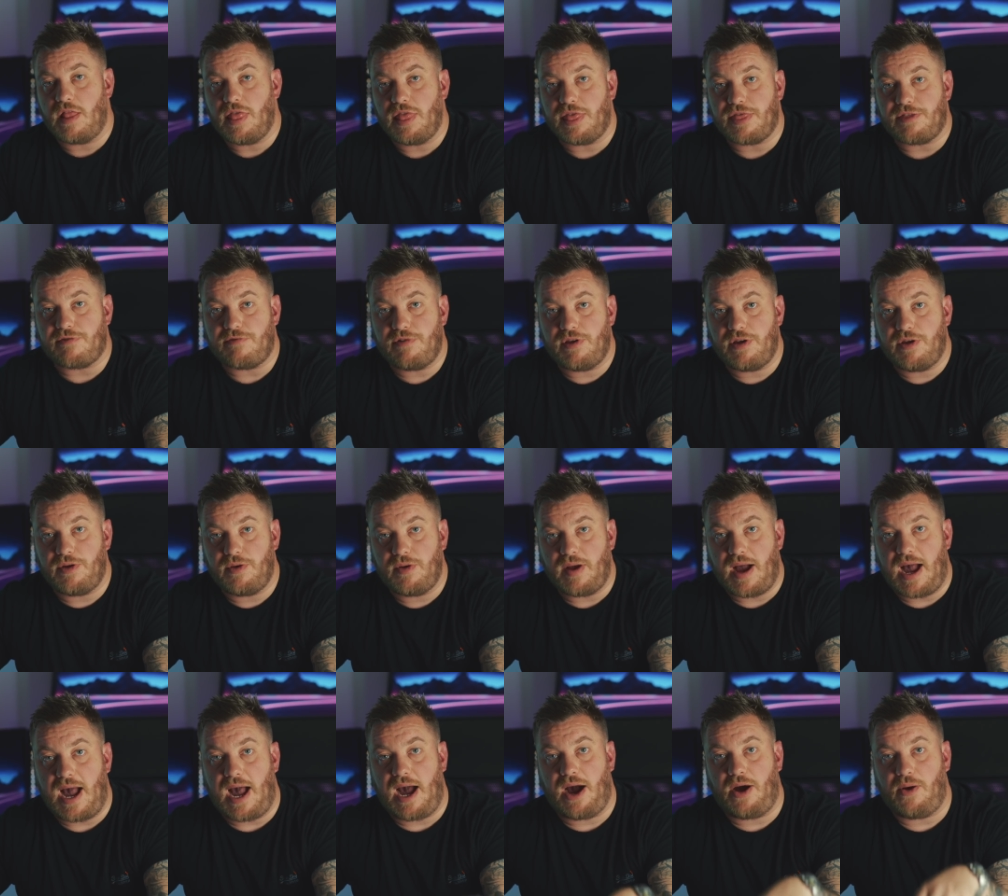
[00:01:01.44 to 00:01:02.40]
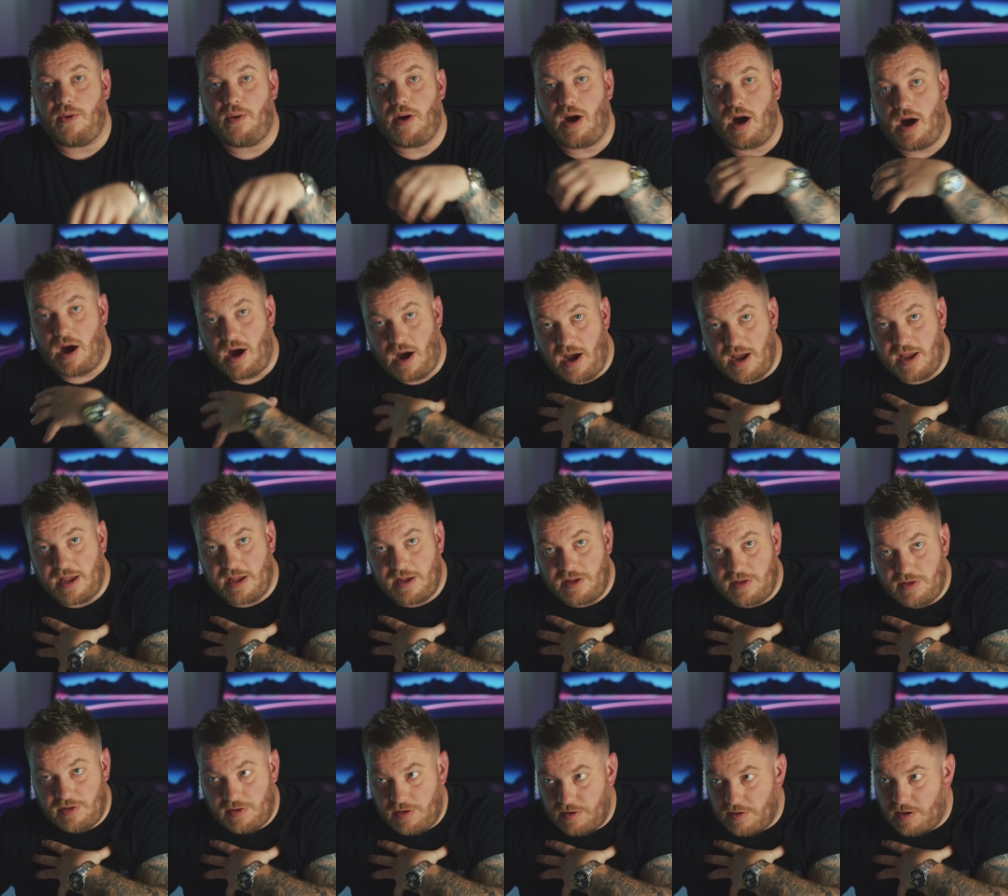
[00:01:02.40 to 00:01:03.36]
run through how
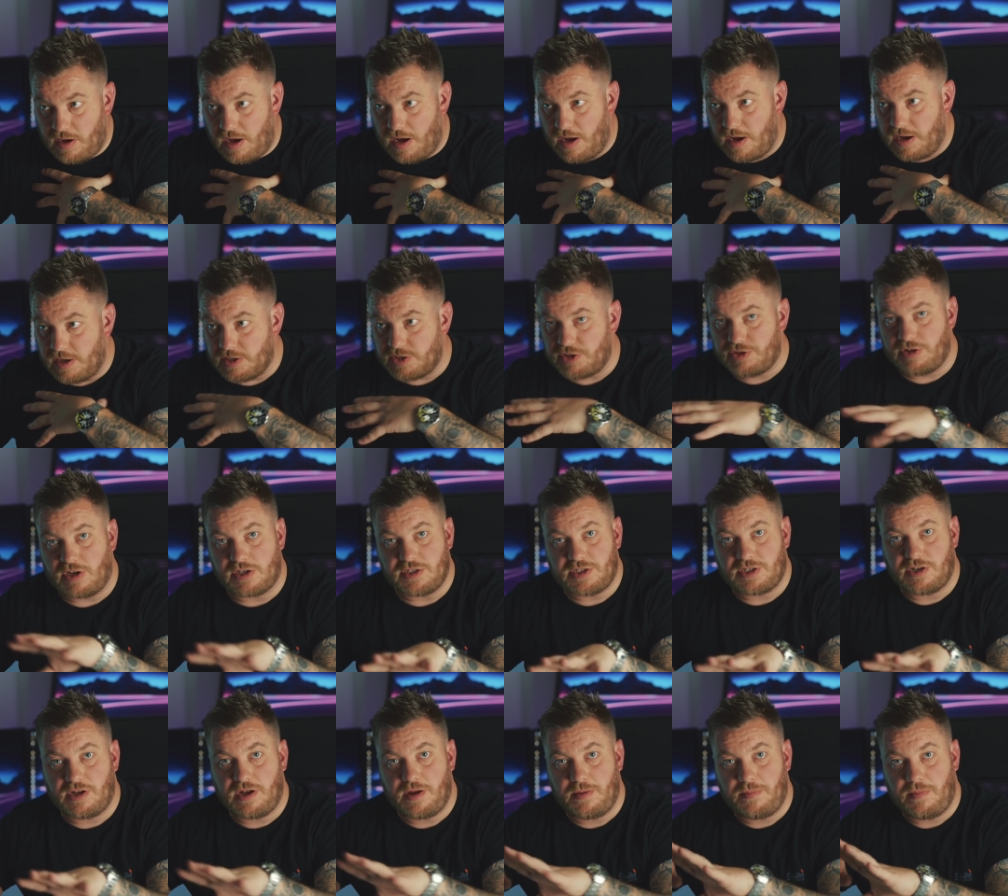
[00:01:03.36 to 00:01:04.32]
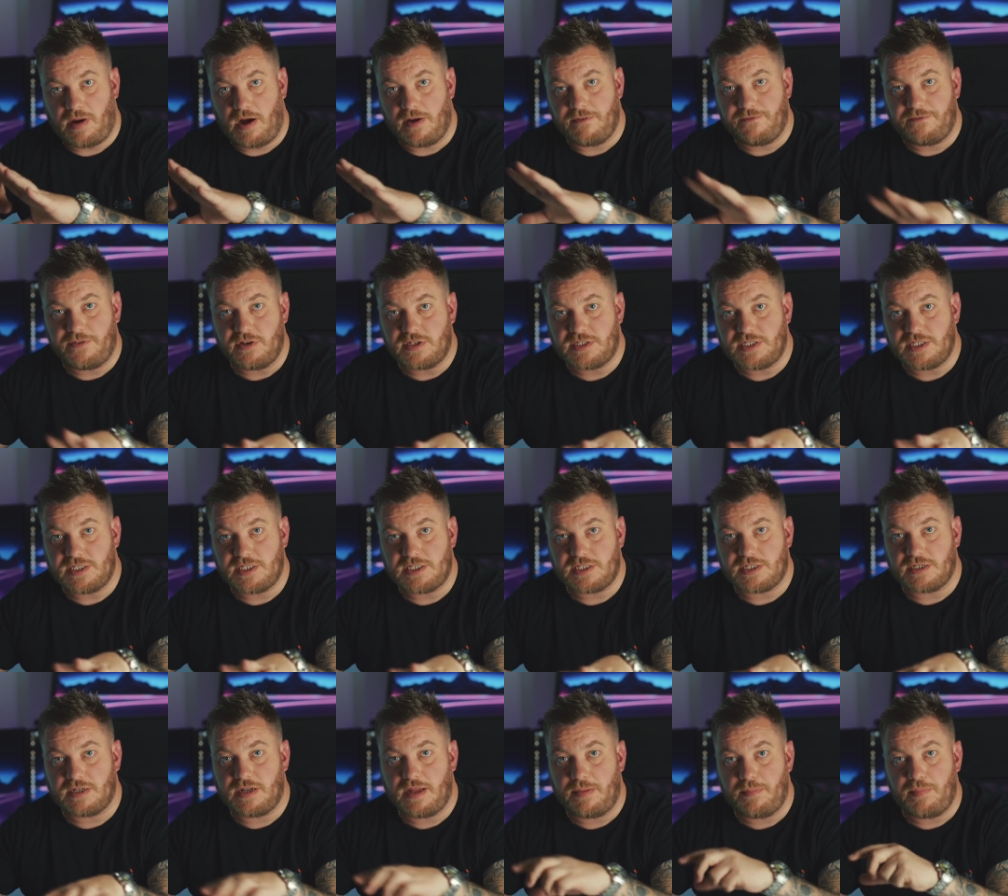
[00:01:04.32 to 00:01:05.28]
I uh, structure my
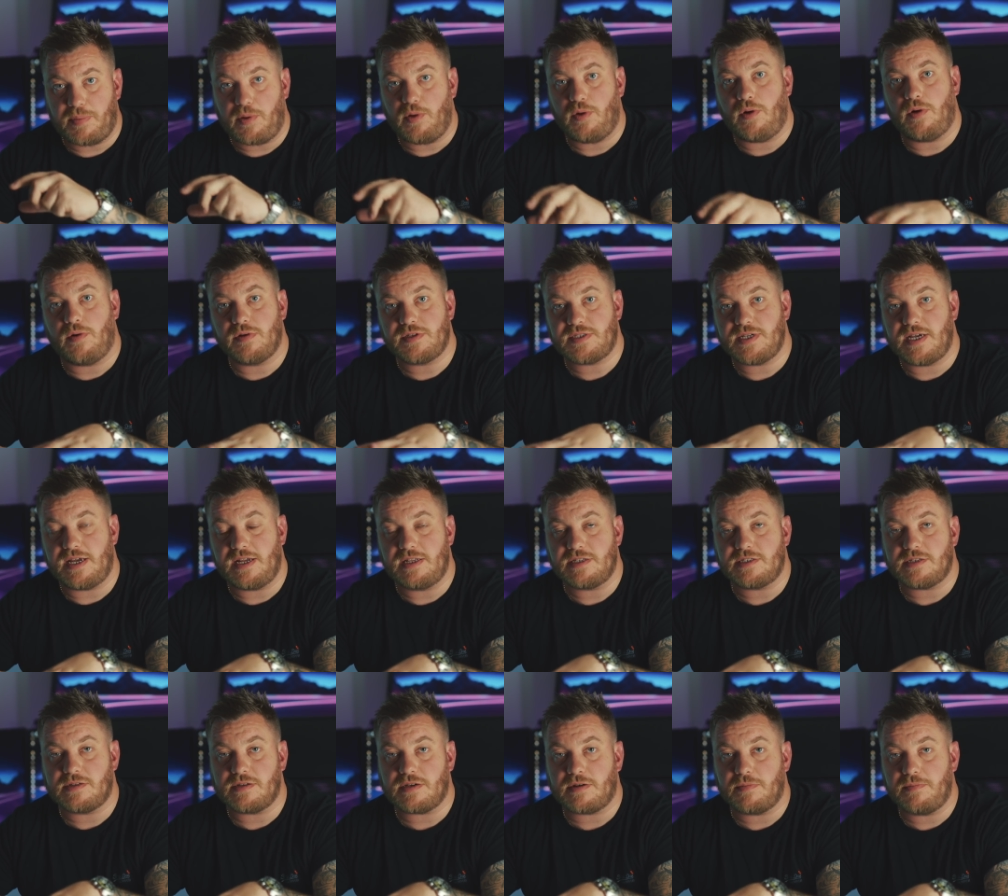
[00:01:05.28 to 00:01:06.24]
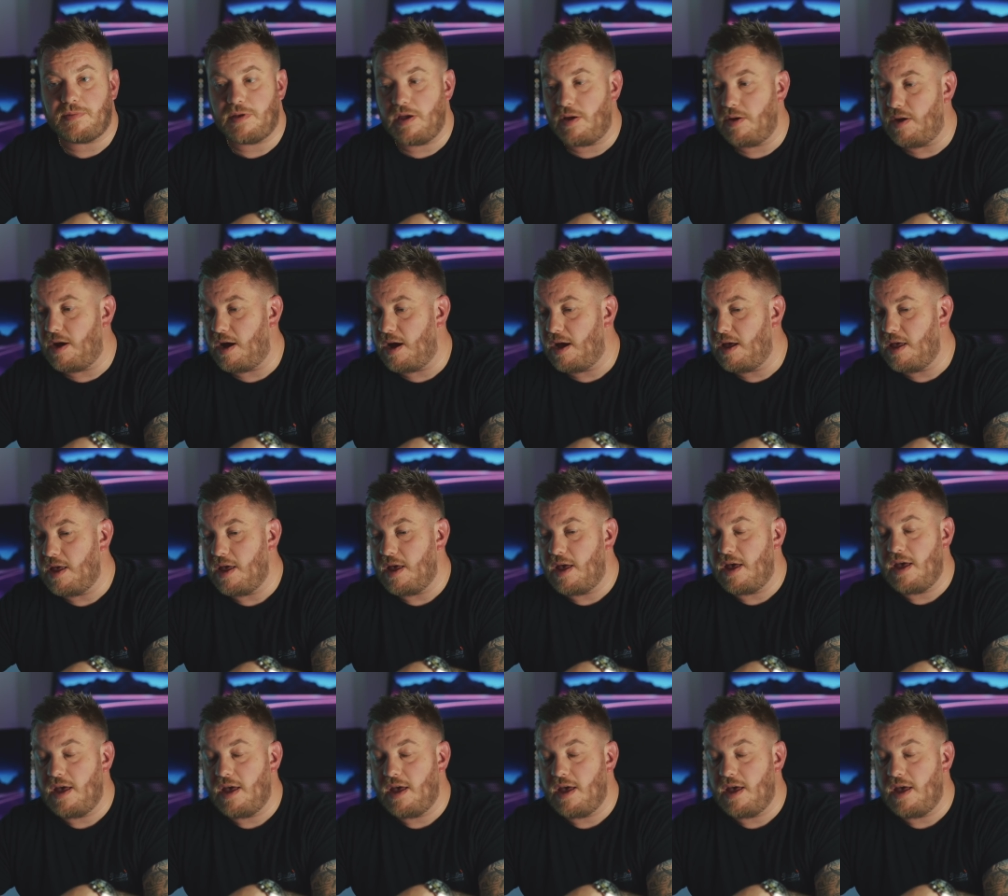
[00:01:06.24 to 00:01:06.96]
footage and import it into the computer.